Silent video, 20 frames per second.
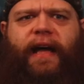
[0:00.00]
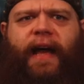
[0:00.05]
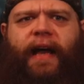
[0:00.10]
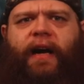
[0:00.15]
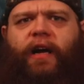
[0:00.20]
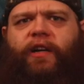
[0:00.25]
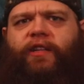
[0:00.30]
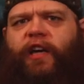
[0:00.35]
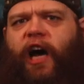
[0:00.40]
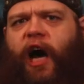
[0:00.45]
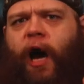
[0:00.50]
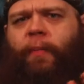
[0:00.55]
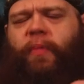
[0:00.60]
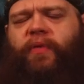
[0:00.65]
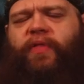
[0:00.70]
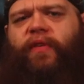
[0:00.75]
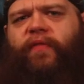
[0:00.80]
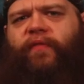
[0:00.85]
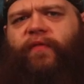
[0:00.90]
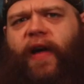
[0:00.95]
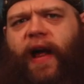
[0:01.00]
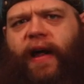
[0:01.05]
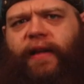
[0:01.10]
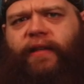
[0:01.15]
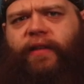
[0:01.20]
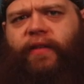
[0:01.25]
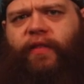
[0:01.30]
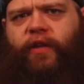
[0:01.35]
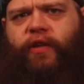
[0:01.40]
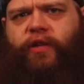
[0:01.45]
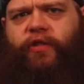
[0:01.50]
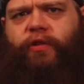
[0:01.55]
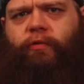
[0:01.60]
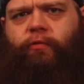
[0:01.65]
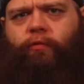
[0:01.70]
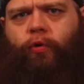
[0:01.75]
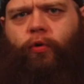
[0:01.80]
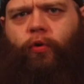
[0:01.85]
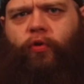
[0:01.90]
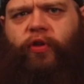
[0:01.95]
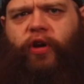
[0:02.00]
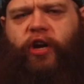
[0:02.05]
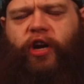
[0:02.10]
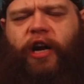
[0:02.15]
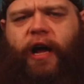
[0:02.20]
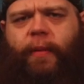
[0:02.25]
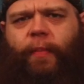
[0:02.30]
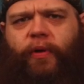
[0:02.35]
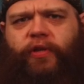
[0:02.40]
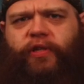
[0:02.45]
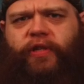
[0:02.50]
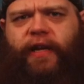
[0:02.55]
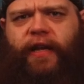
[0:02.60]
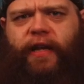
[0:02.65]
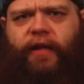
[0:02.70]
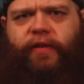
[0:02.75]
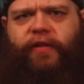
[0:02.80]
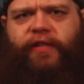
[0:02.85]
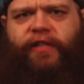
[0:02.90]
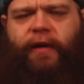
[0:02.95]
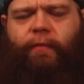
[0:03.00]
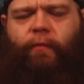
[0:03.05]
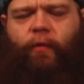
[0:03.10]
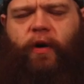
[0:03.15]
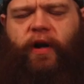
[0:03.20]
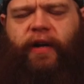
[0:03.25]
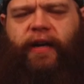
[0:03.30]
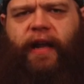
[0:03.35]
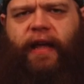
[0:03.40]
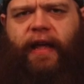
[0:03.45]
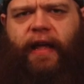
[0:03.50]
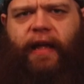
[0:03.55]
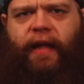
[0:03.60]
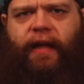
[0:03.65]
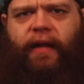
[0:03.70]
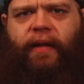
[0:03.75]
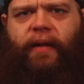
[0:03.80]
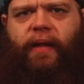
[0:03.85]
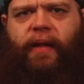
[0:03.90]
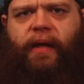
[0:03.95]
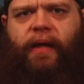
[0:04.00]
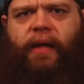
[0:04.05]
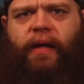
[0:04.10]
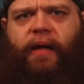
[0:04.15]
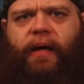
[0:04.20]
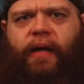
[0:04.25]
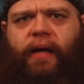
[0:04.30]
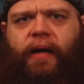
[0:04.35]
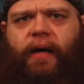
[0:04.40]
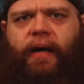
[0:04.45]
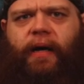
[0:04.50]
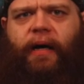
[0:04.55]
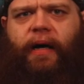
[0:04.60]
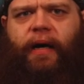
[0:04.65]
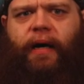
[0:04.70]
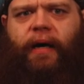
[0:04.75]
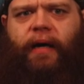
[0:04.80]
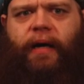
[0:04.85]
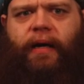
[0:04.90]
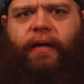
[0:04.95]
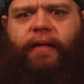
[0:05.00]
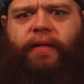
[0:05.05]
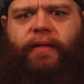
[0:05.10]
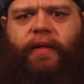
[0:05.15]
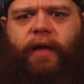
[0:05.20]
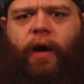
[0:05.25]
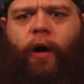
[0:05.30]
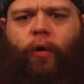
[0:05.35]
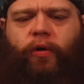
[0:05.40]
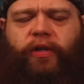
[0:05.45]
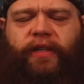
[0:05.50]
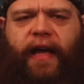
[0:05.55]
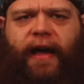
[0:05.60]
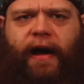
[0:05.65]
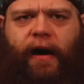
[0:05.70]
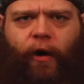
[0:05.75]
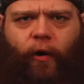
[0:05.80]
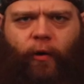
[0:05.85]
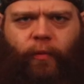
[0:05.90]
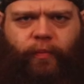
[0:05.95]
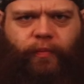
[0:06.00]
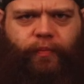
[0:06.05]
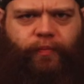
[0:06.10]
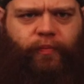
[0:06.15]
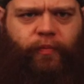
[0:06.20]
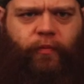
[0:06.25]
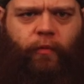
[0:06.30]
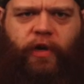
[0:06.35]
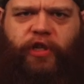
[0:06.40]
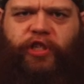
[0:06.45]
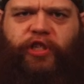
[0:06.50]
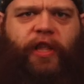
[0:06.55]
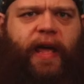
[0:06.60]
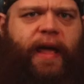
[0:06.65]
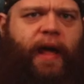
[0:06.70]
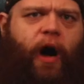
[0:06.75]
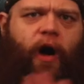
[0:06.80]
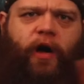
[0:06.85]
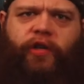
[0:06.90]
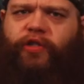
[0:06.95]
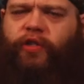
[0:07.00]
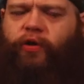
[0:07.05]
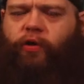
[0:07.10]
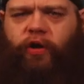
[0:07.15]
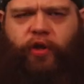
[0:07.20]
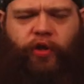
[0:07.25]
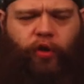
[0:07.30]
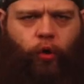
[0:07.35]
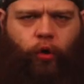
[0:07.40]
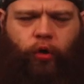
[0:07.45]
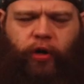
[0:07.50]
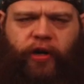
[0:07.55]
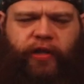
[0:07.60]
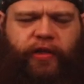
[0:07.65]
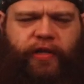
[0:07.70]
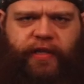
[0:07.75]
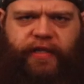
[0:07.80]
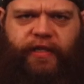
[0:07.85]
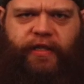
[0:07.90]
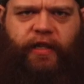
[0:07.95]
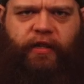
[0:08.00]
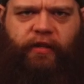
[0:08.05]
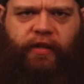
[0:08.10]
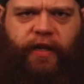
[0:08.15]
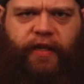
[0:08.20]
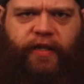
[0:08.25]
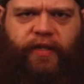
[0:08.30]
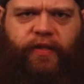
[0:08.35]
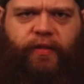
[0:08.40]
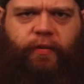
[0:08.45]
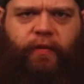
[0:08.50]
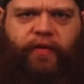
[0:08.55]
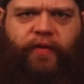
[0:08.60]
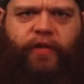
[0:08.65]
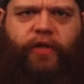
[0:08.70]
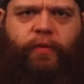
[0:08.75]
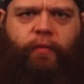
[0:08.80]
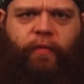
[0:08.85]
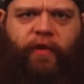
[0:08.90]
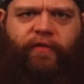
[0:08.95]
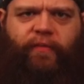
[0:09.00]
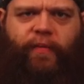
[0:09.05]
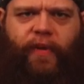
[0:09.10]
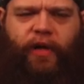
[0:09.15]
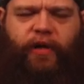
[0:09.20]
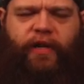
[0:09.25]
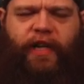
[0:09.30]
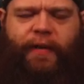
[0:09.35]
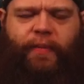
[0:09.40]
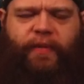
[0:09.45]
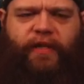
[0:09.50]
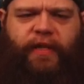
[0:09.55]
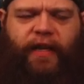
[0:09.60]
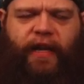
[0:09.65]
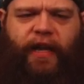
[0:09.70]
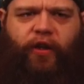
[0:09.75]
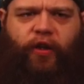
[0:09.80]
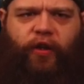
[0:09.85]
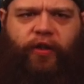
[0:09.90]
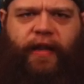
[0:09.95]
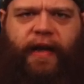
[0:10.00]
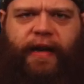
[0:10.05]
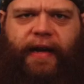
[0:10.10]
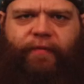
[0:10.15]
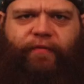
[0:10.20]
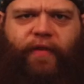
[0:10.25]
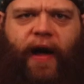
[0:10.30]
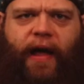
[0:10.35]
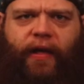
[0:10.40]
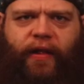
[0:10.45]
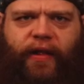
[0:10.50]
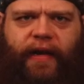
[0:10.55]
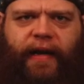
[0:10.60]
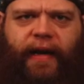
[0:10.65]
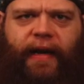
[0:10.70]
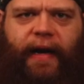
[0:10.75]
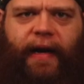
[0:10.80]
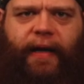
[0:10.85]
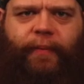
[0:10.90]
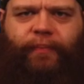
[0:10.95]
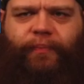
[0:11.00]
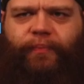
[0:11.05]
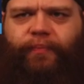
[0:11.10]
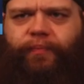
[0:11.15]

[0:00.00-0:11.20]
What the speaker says: that, on top of the fact that there's a rule that you're not supposed to kill someone in the hotel, which they also ignored in the series, with Mel Gibson killing that violin guy,